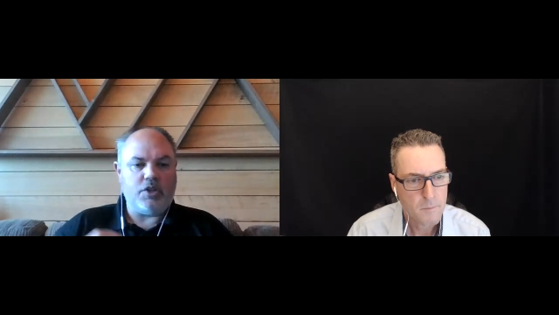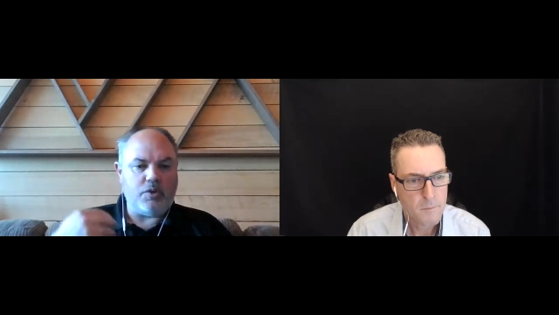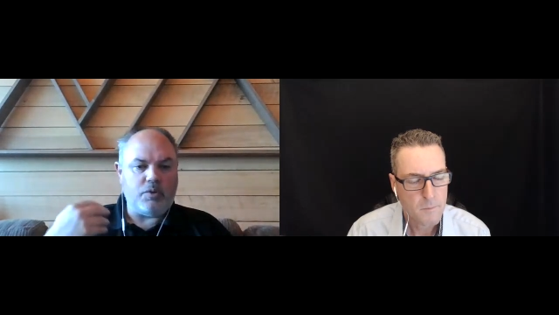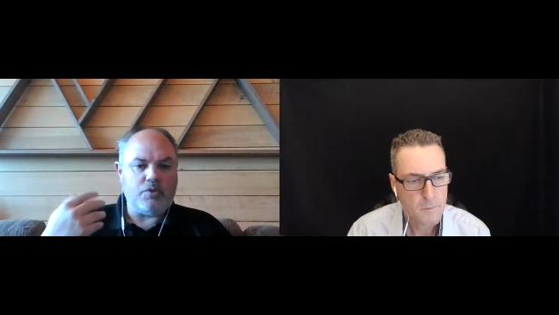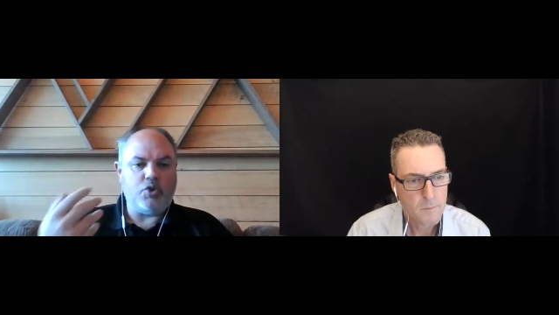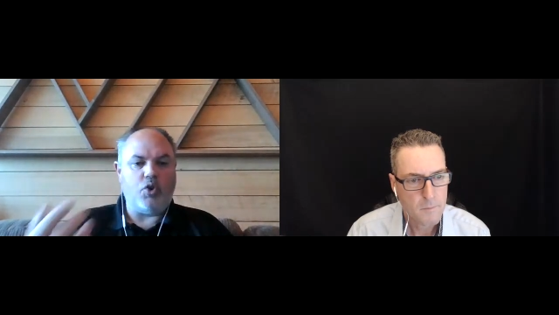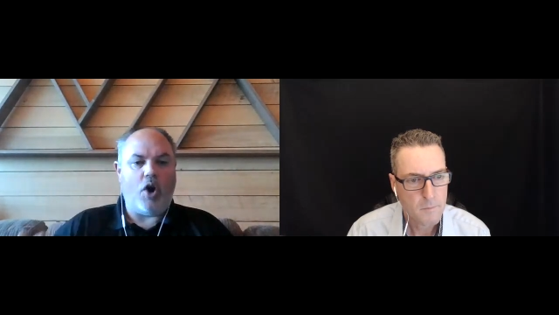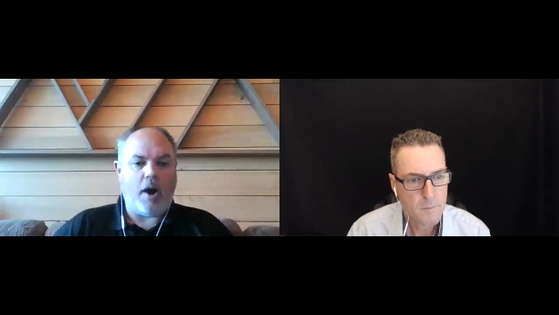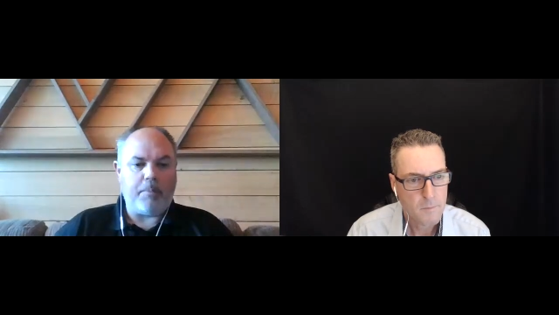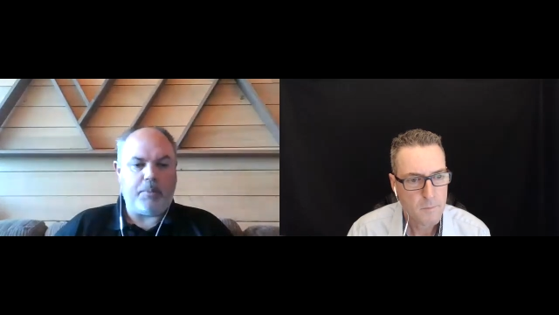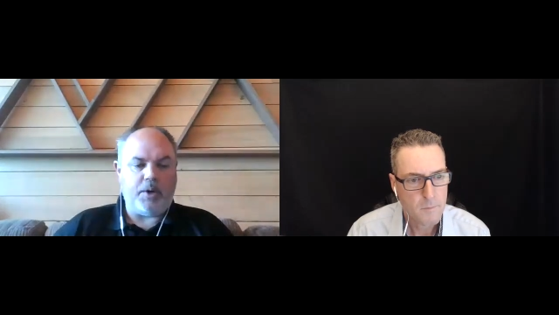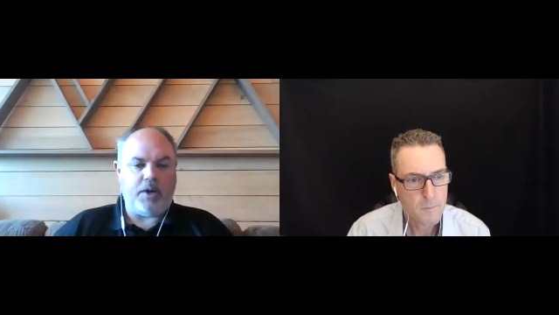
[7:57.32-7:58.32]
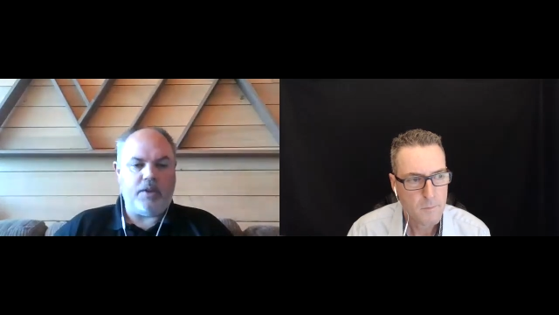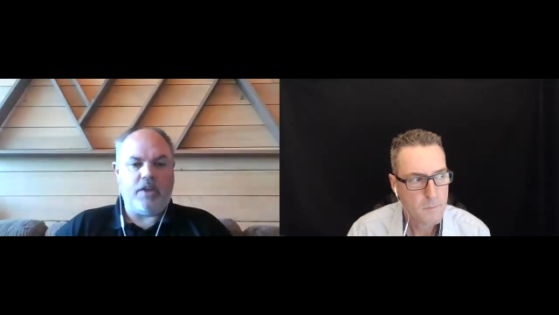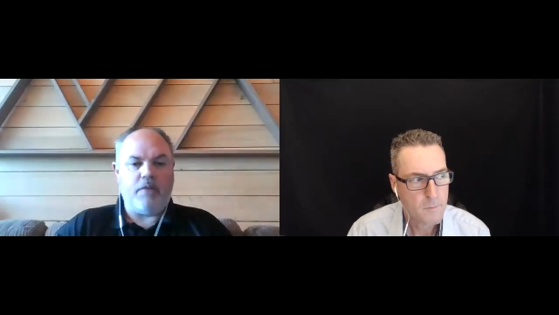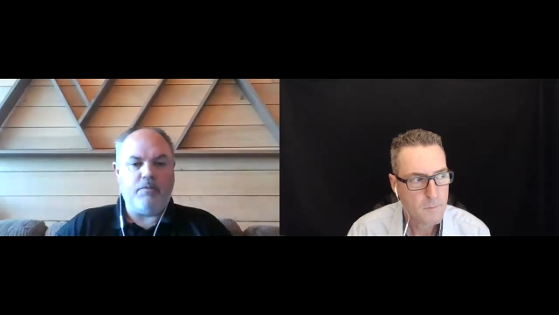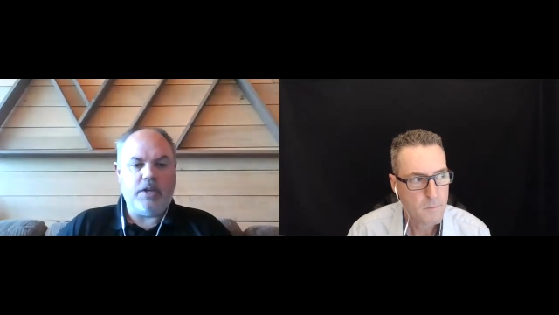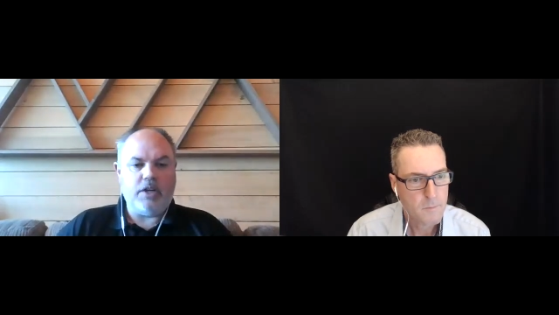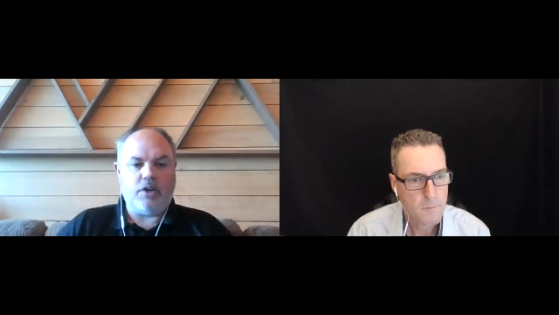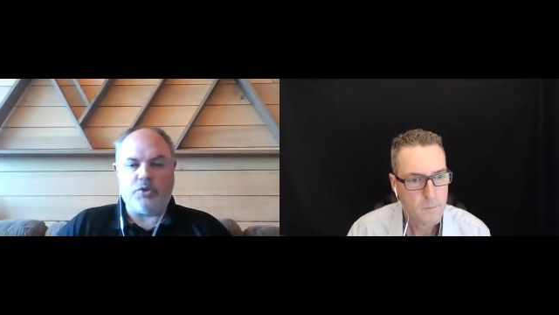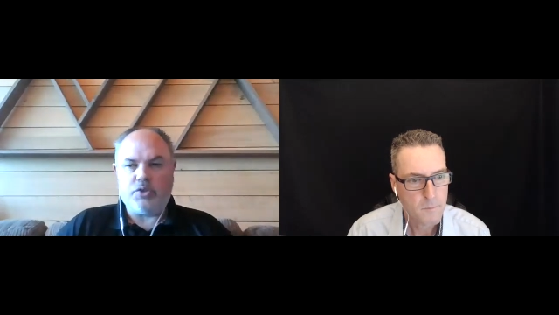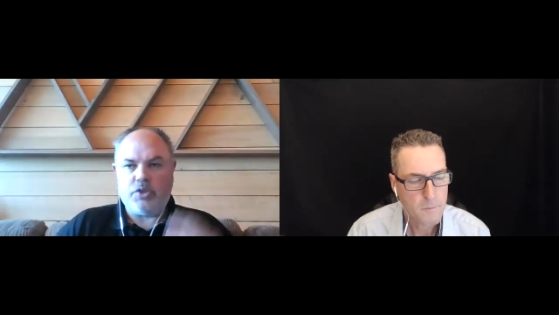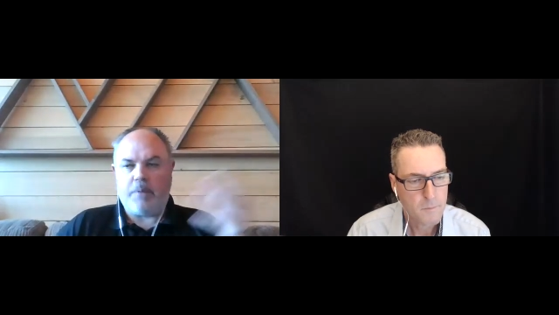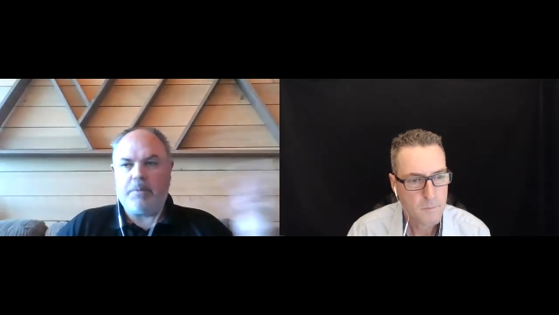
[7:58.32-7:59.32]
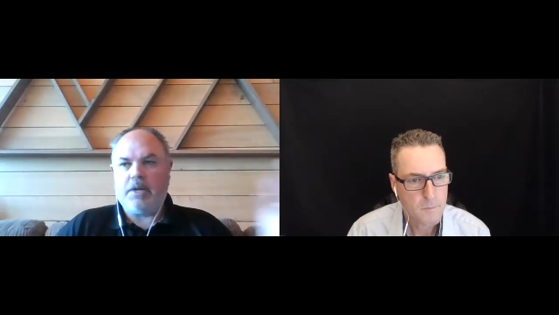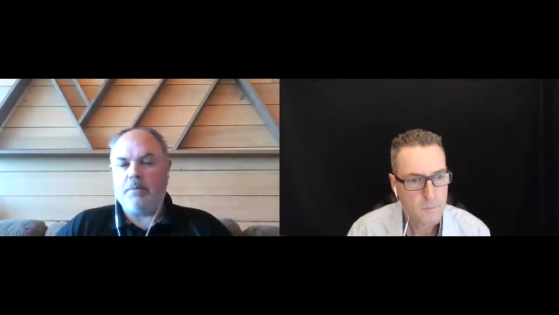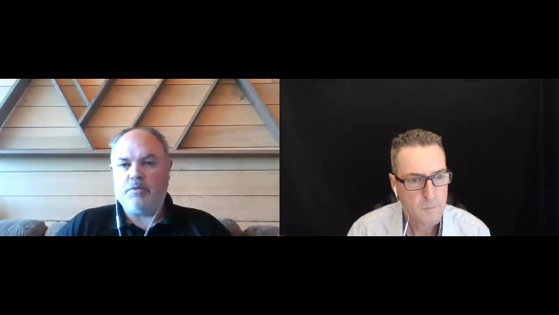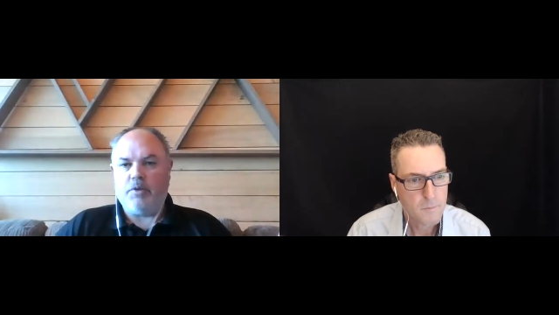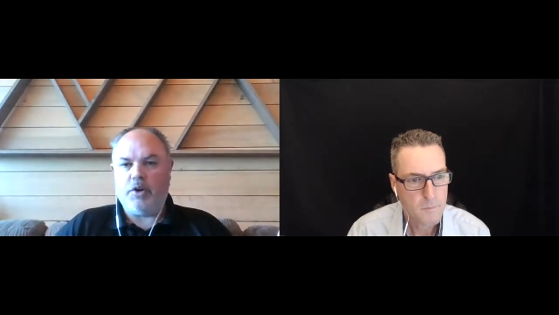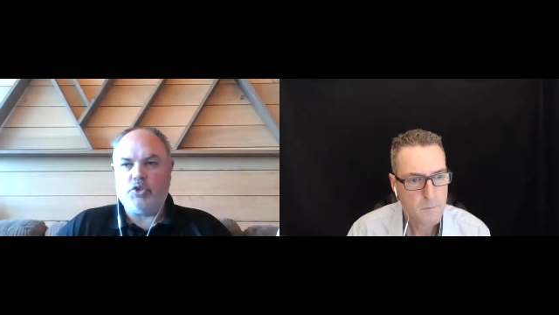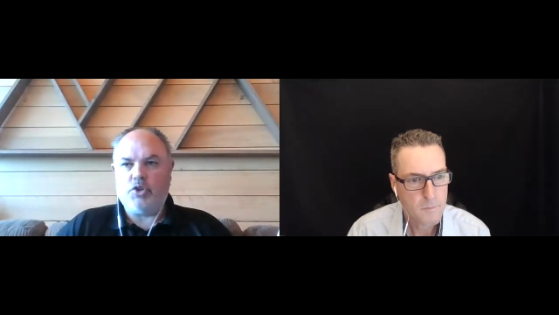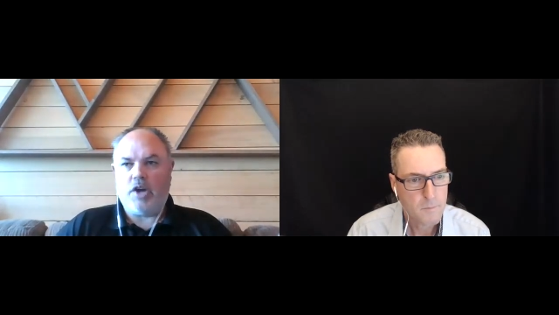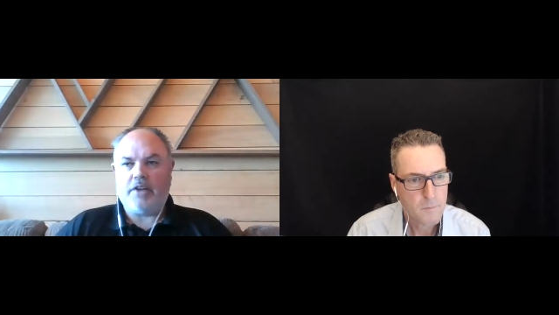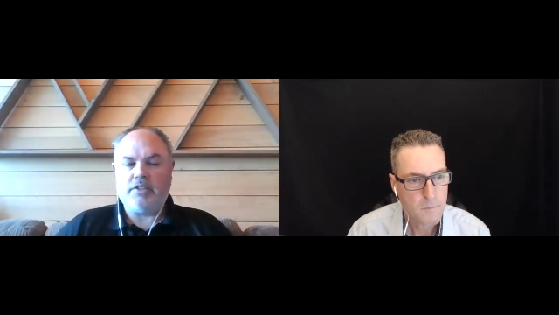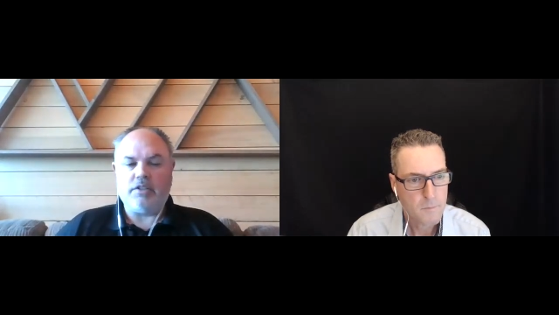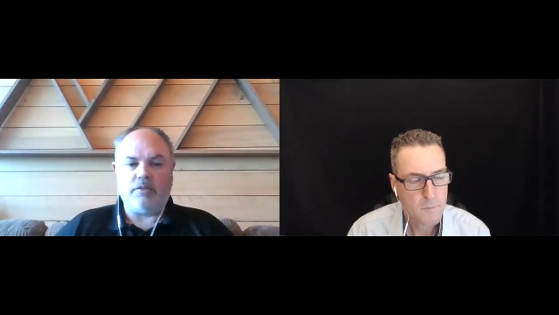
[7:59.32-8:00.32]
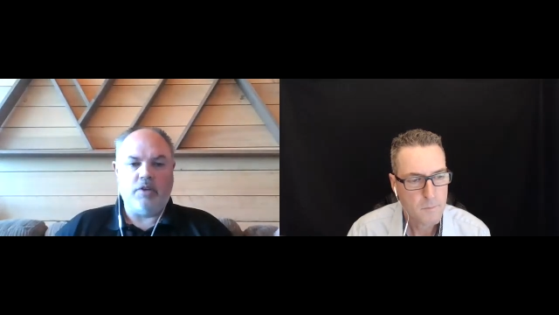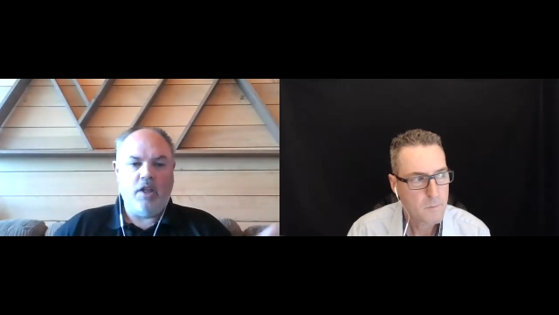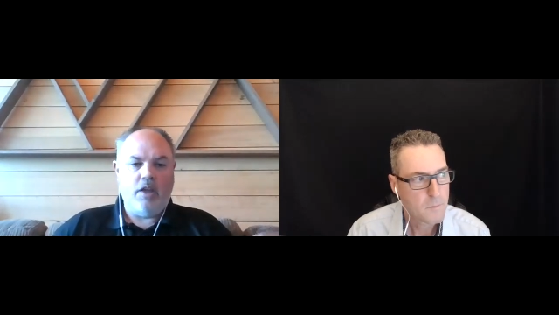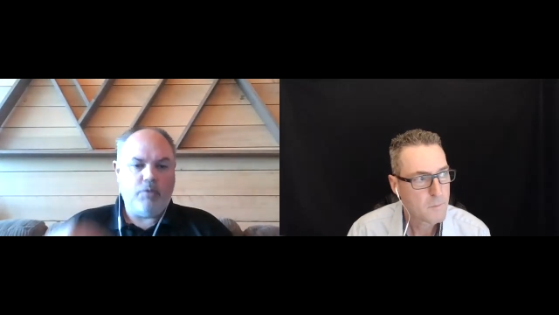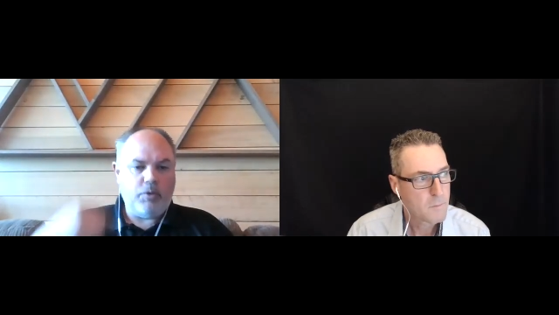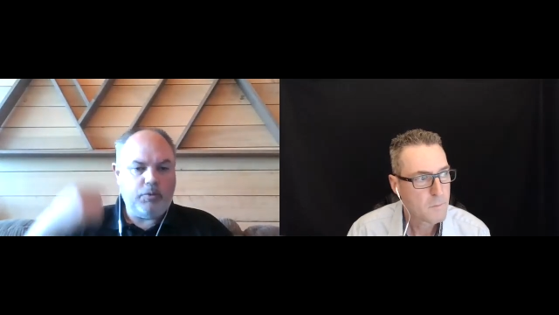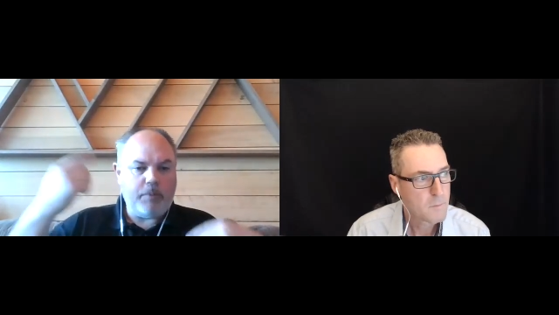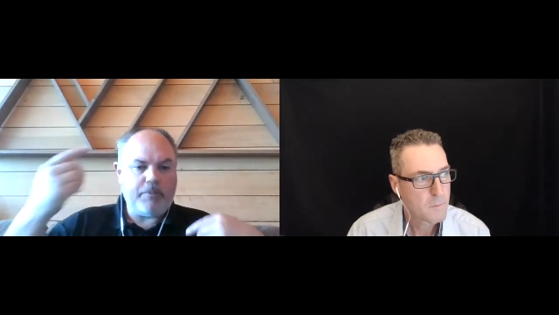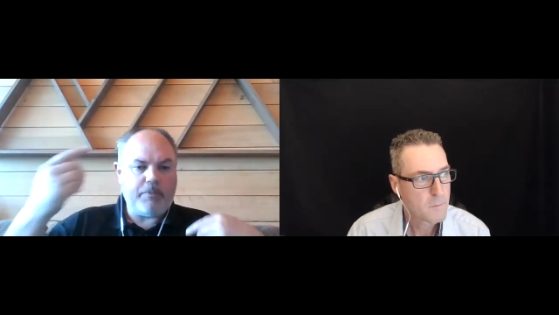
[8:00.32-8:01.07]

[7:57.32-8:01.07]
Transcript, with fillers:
Speaker 1: to operate that vehicle. So that becomes very attractive. If we flip